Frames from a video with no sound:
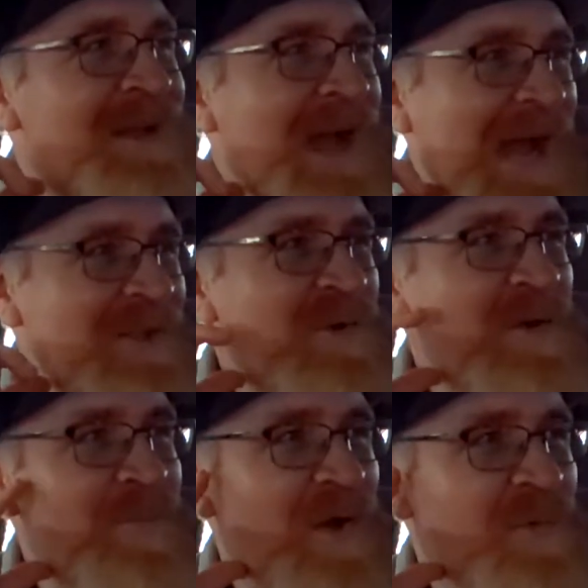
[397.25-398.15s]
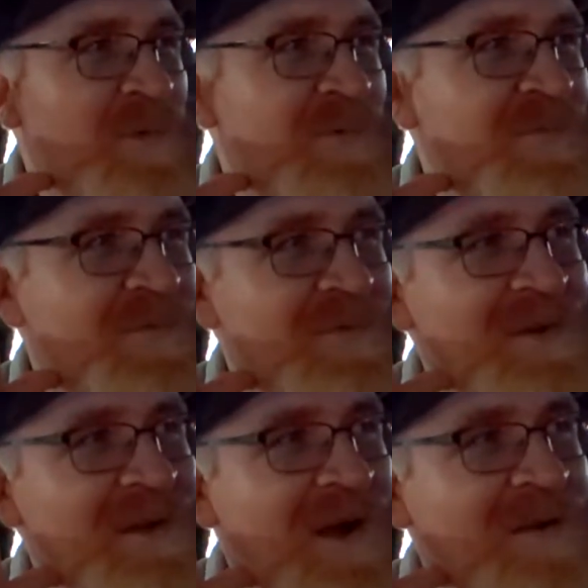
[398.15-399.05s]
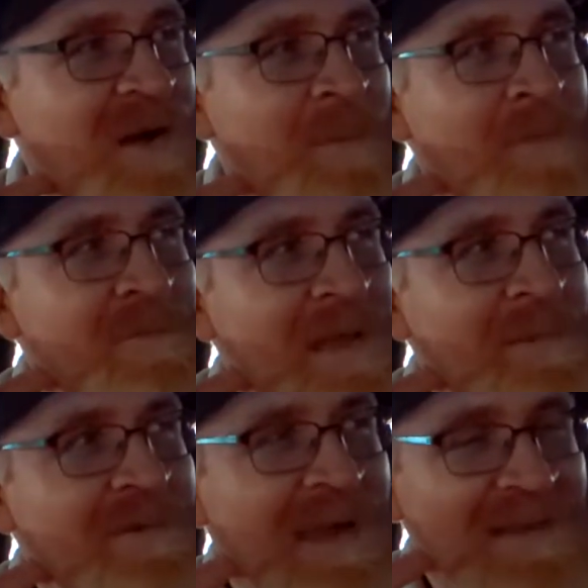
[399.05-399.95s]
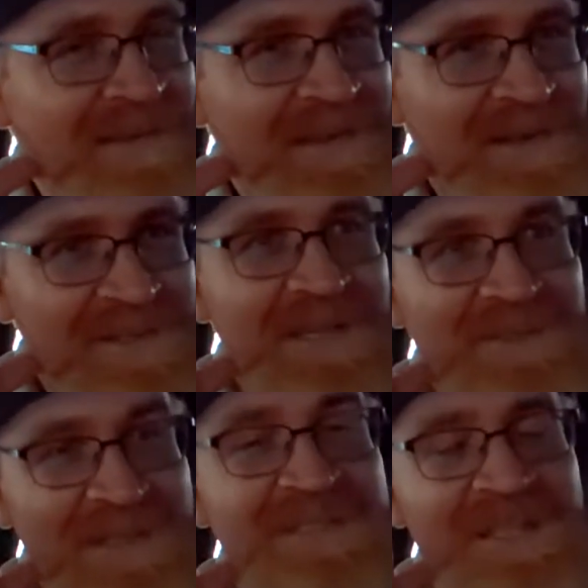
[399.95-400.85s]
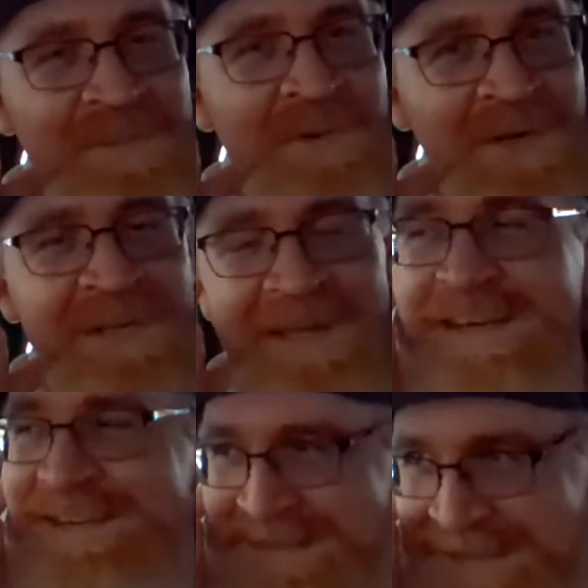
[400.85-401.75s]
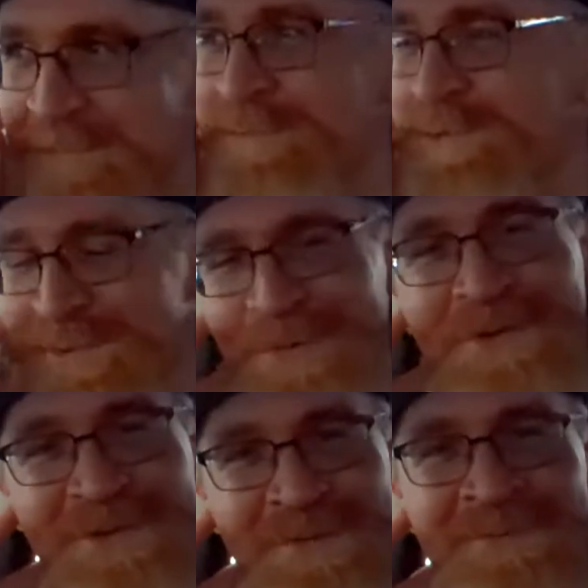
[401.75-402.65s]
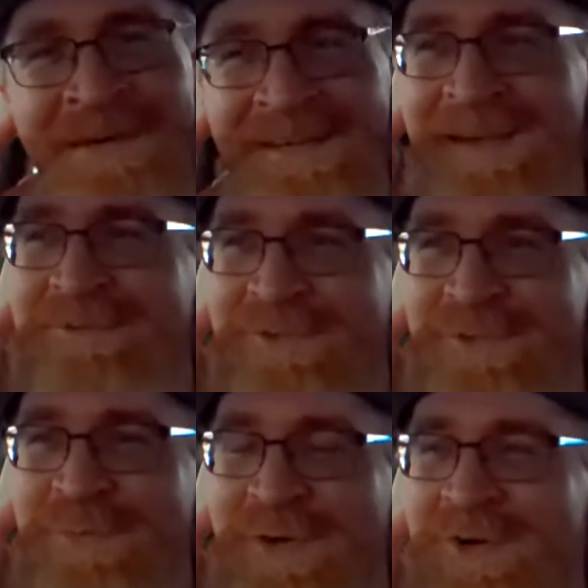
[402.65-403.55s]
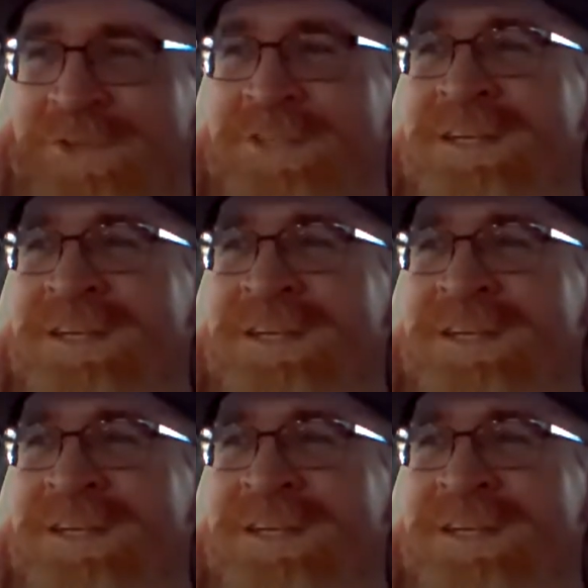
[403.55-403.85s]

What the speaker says: and he replied with, I can't remember the name of the character because it was this scene, weren't it? Yep, spot on, mate, absolutely spot